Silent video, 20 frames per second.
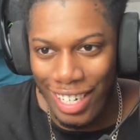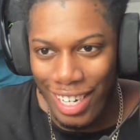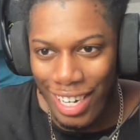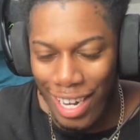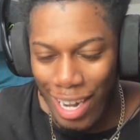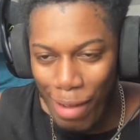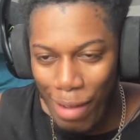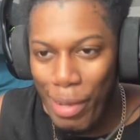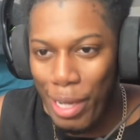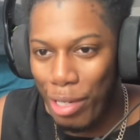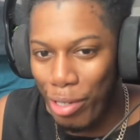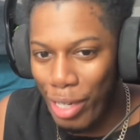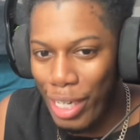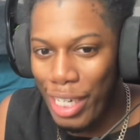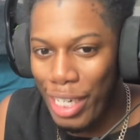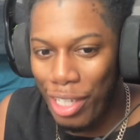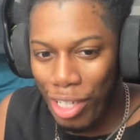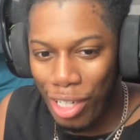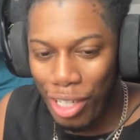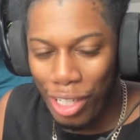I bet you
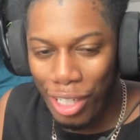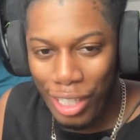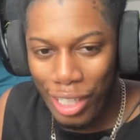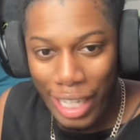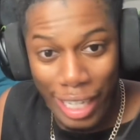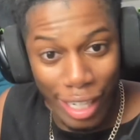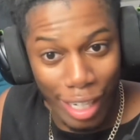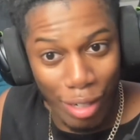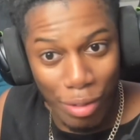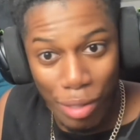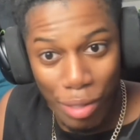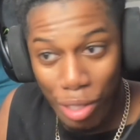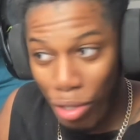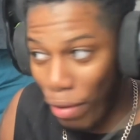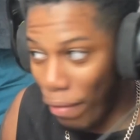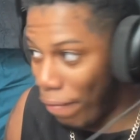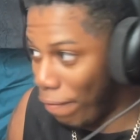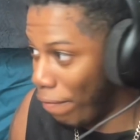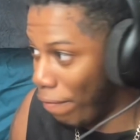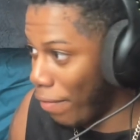he shook. They like, what
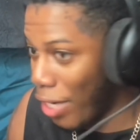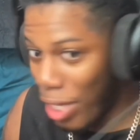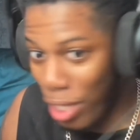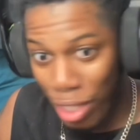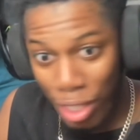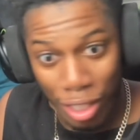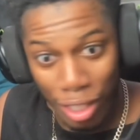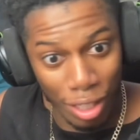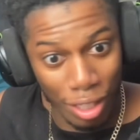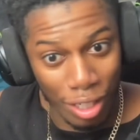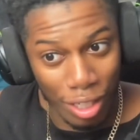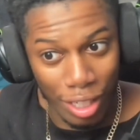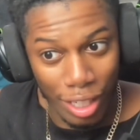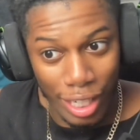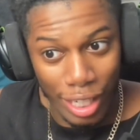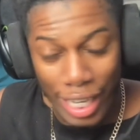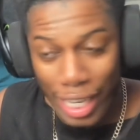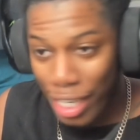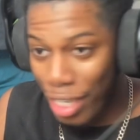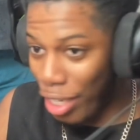the fuck?
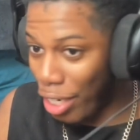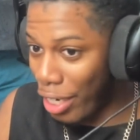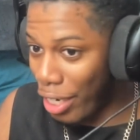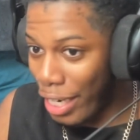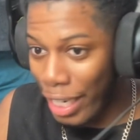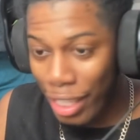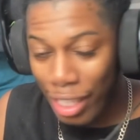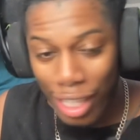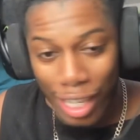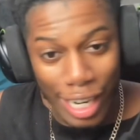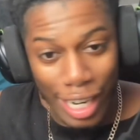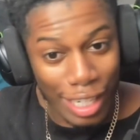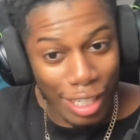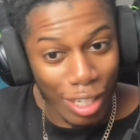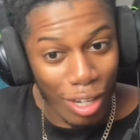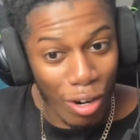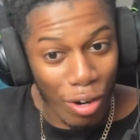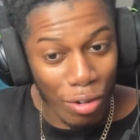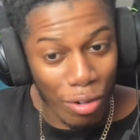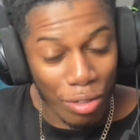He could have kicked our ass
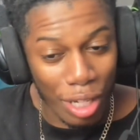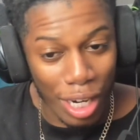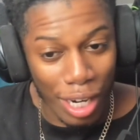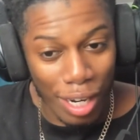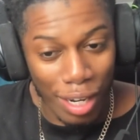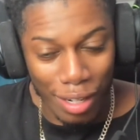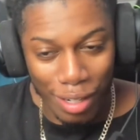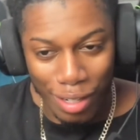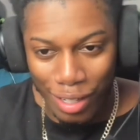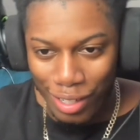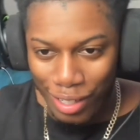the whole time.